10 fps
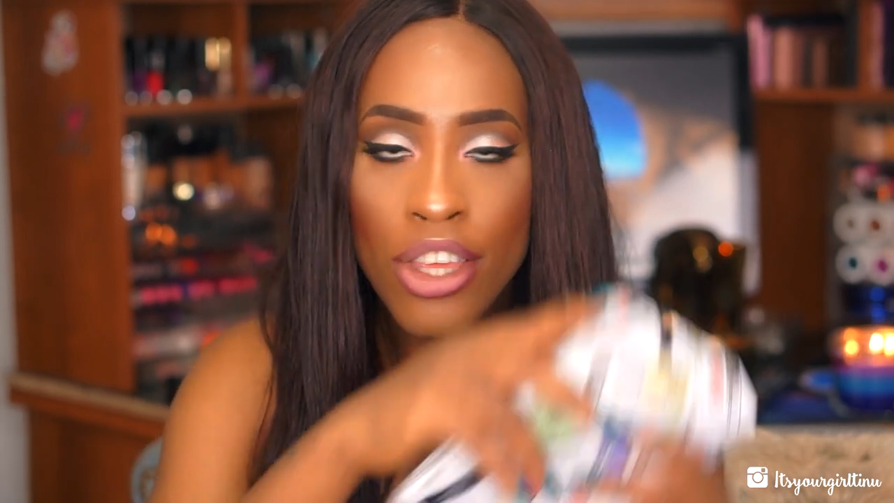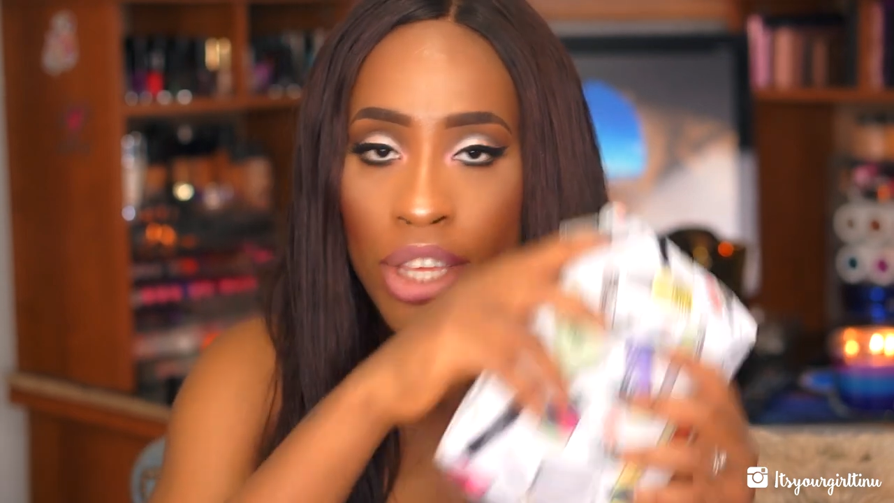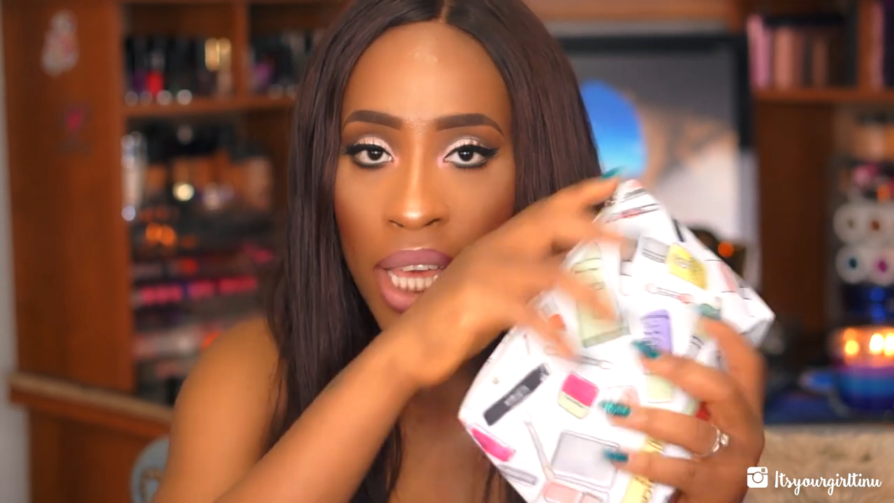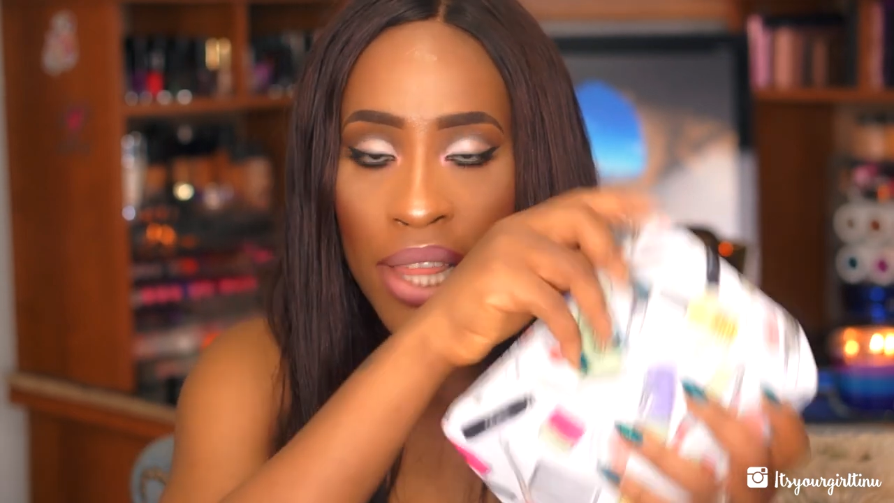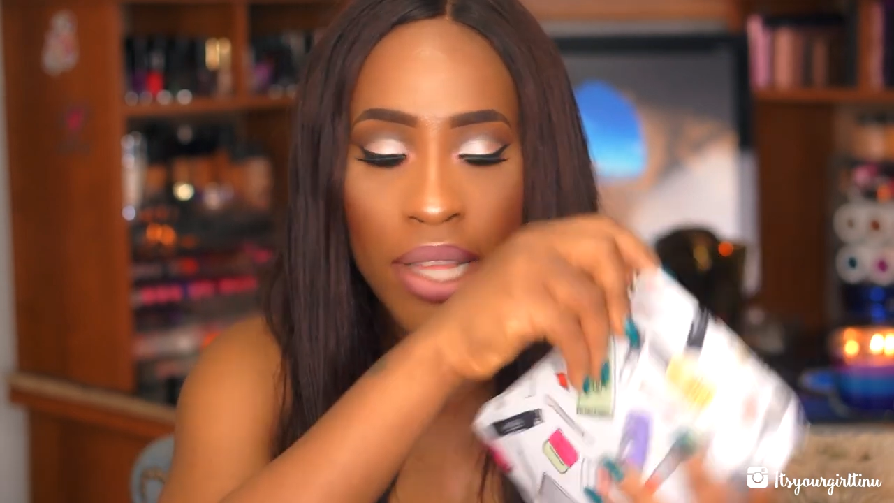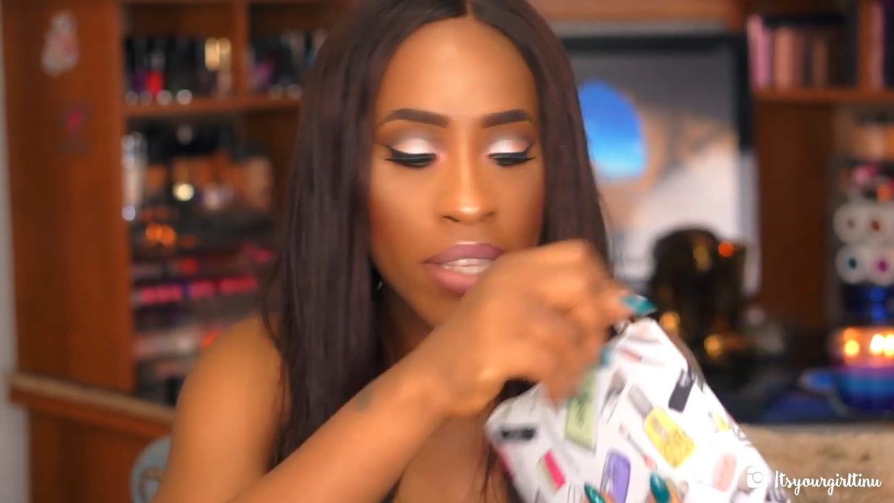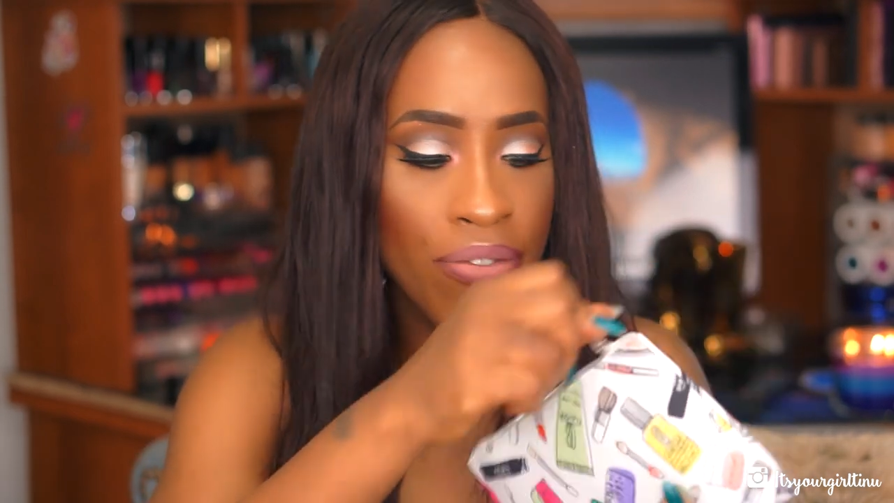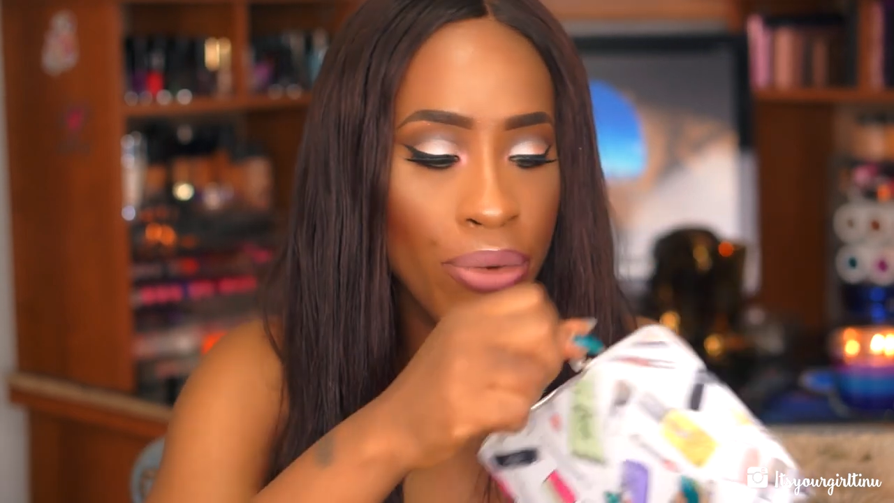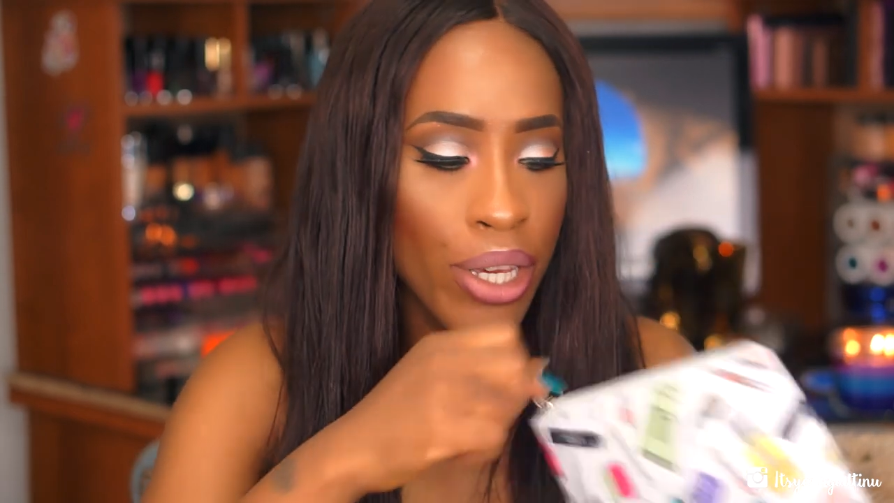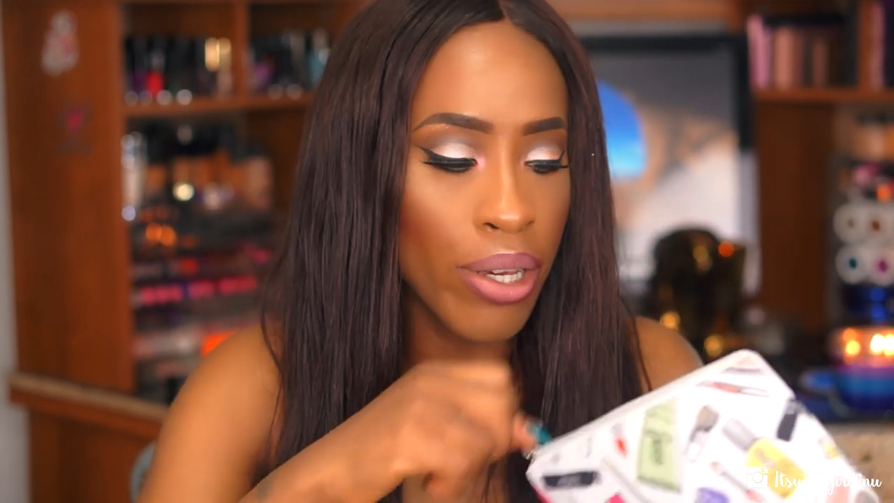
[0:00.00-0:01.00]
you get
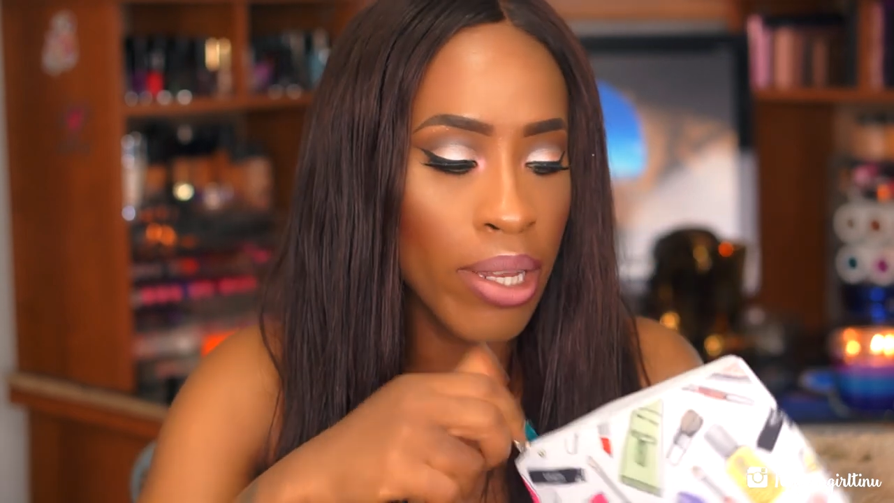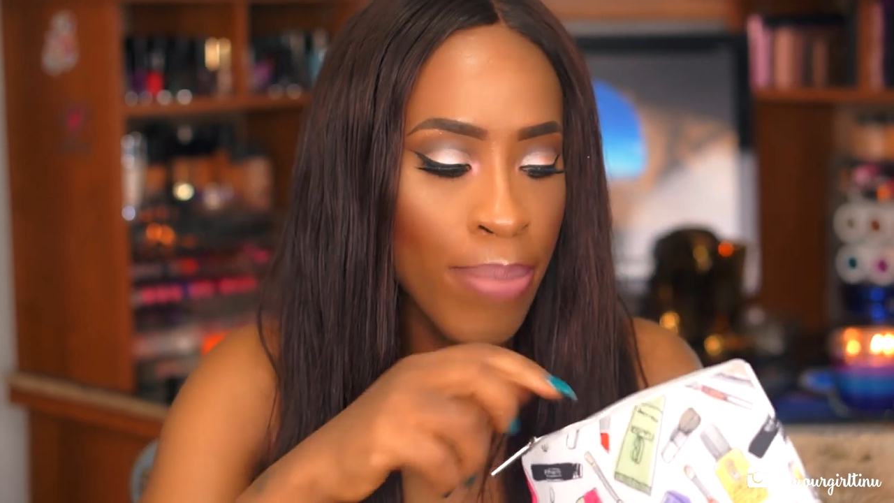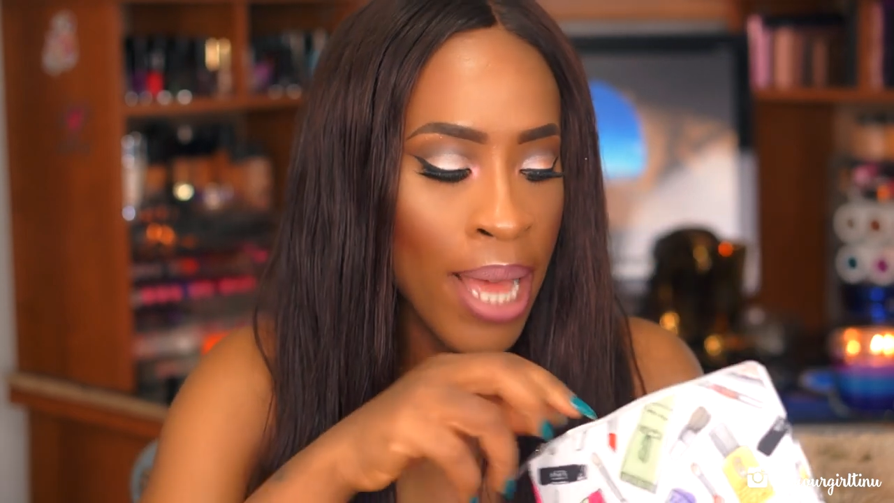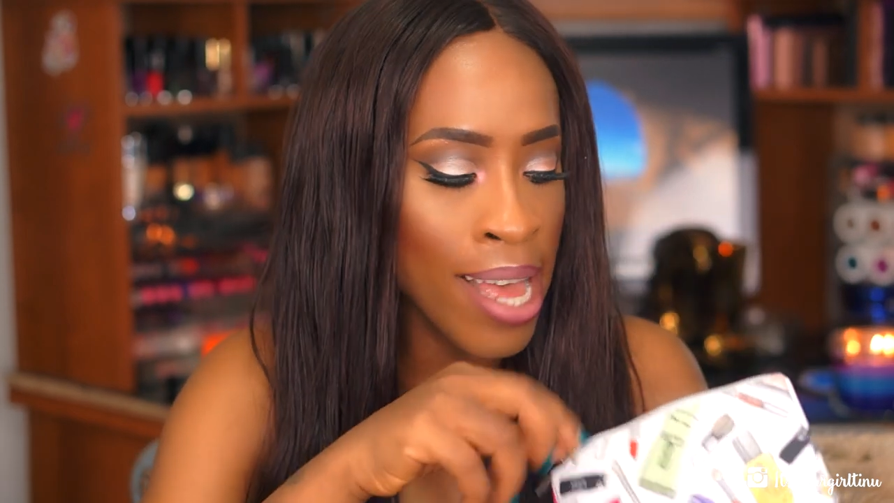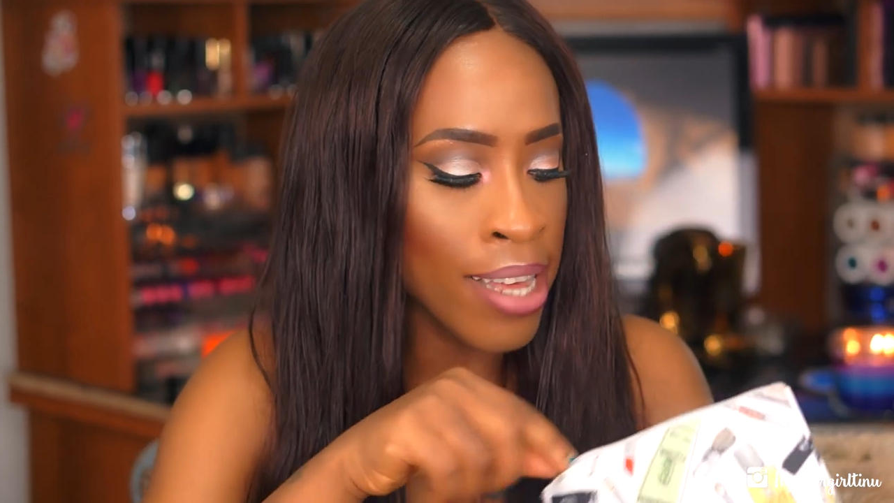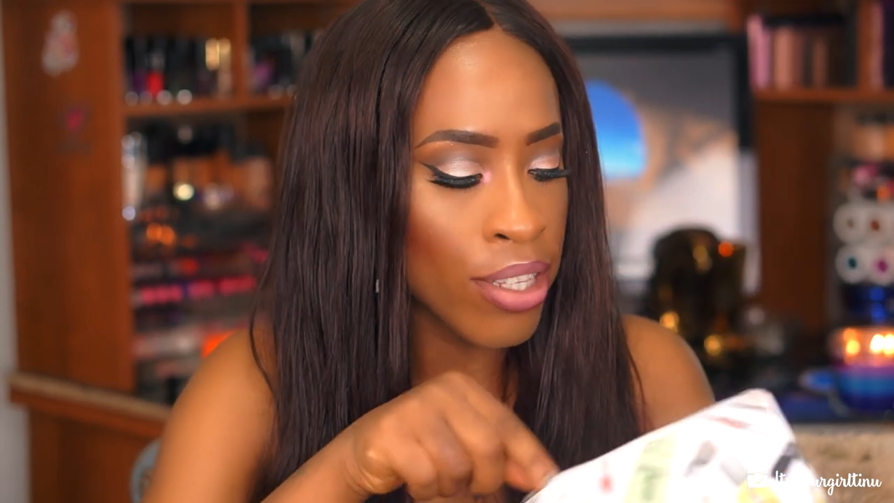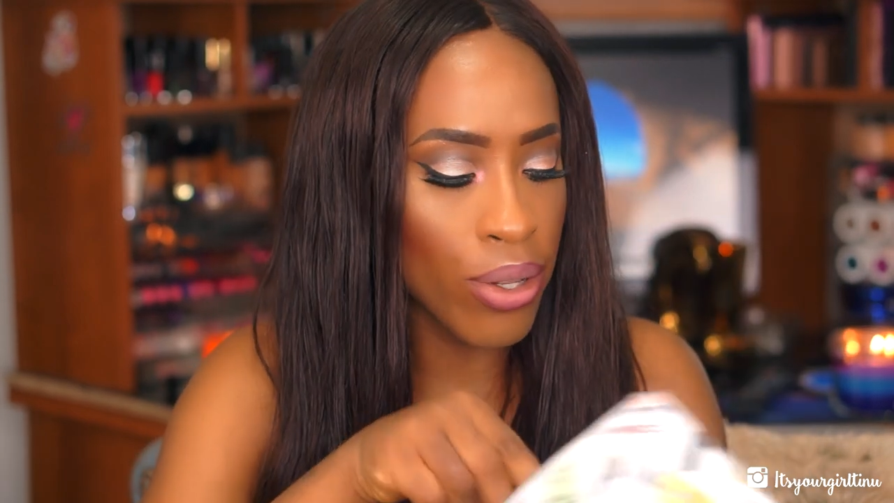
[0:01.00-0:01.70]
this free goodie bag.